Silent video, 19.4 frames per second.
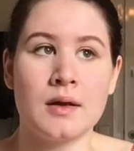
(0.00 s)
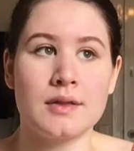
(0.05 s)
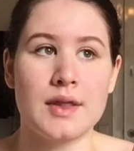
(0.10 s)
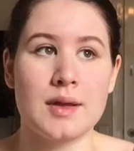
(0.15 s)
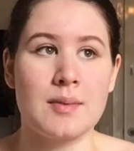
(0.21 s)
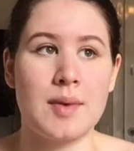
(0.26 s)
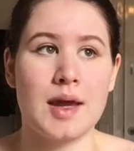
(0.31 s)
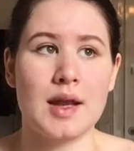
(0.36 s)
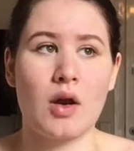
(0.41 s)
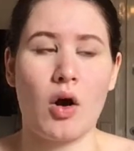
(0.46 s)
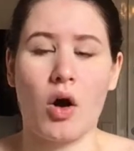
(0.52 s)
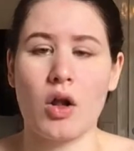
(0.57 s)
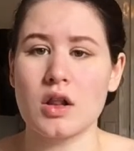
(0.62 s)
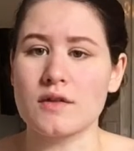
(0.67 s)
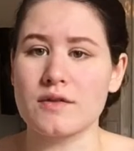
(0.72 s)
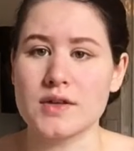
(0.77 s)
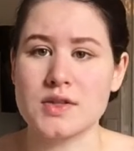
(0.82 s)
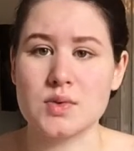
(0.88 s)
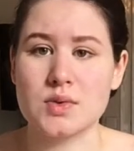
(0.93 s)
They made
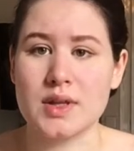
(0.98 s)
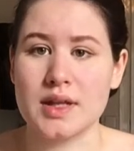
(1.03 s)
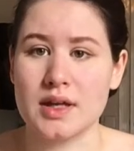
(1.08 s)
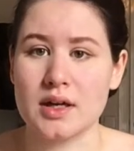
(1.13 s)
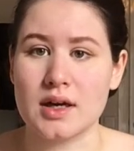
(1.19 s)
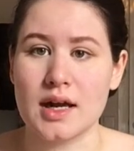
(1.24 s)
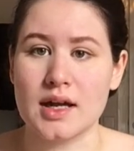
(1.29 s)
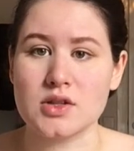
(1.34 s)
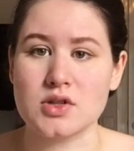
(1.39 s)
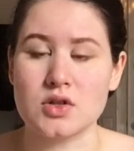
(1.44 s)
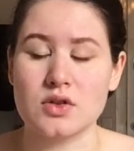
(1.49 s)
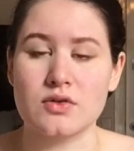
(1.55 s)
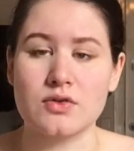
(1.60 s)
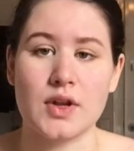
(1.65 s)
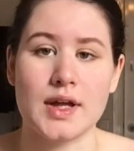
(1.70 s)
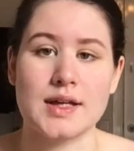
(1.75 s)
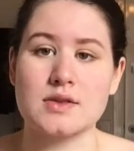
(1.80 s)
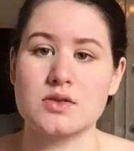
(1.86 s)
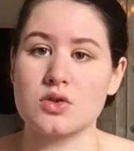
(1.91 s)
all of us with international
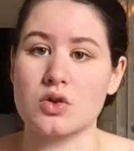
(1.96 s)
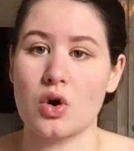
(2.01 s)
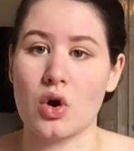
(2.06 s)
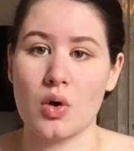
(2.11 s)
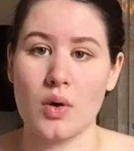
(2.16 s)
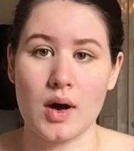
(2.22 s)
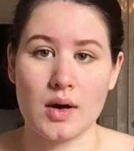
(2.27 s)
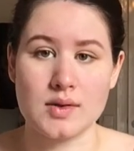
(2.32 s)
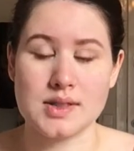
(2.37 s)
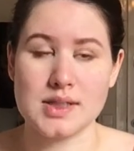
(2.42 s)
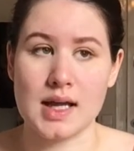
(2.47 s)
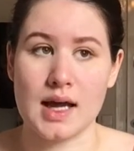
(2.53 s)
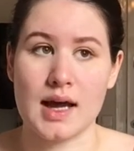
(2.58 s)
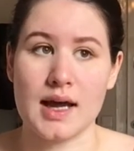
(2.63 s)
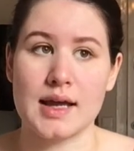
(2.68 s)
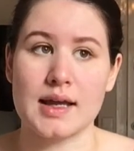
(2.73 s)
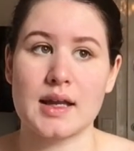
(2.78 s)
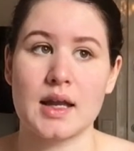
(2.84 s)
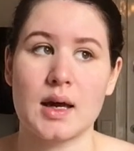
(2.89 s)
flights go
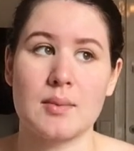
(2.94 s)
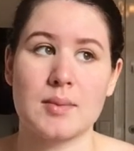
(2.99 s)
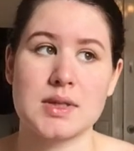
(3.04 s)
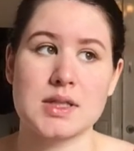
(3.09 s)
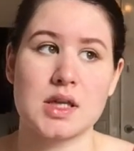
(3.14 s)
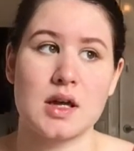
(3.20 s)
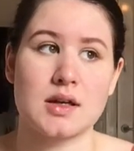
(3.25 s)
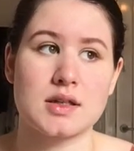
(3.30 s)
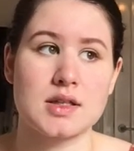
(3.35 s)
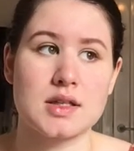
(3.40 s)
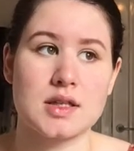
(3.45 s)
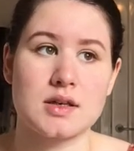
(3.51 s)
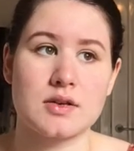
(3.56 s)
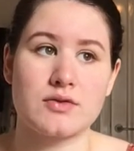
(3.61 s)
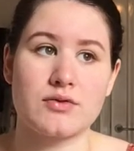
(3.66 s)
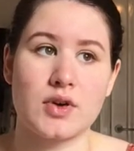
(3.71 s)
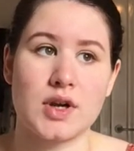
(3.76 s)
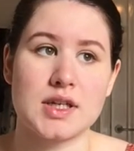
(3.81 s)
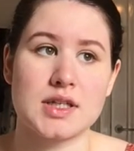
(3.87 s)
outside um, and talk to
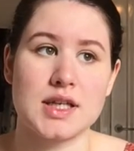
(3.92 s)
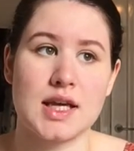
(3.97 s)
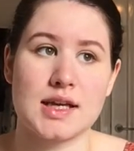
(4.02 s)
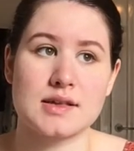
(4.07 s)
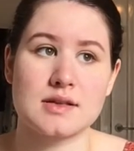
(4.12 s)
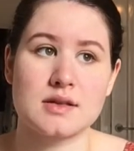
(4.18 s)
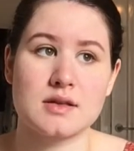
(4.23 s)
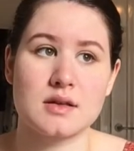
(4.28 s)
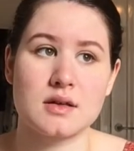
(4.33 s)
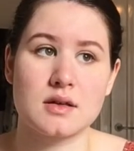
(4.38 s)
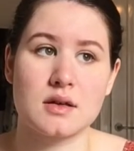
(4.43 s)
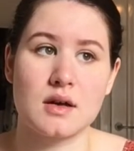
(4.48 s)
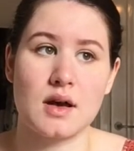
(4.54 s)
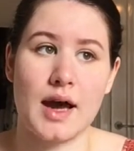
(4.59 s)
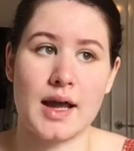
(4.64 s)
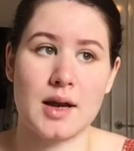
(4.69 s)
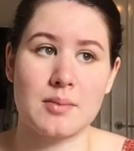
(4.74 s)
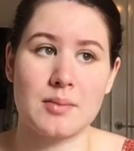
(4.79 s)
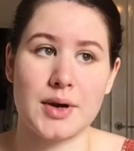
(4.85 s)
the front desk
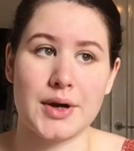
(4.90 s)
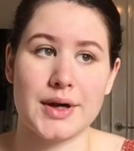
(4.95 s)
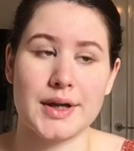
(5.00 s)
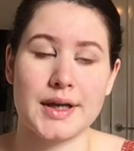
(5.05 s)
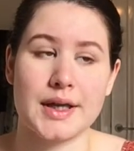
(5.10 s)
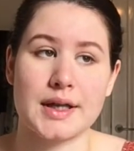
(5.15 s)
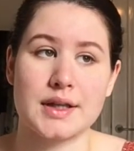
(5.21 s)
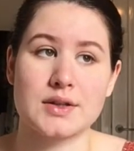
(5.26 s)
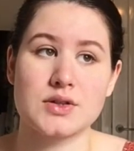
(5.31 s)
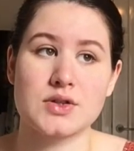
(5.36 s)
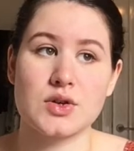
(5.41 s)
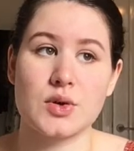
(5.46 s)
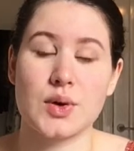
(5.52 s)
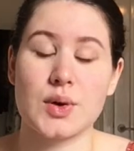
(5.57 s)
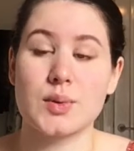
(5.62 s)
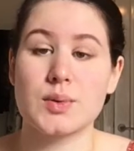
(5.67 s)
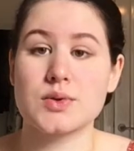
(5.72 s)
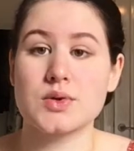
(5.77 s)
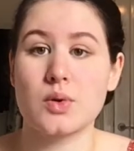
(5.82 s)
at American, so
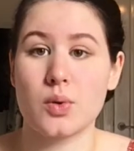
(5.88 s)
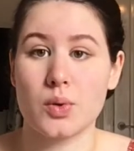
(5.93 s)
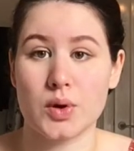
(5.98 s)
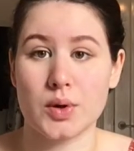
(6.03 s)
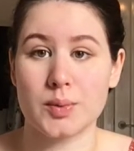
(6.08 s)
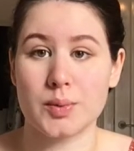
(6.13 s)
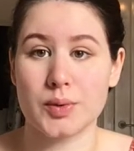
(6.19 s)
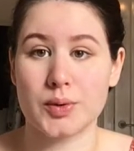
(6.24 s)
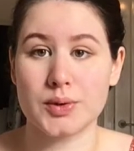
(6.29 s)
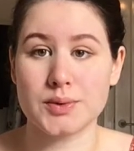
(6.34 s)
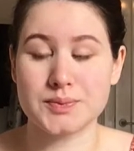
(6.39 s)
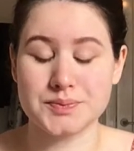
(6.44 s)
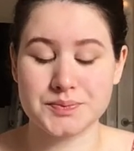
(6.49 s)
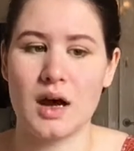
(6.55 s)
it was horrible.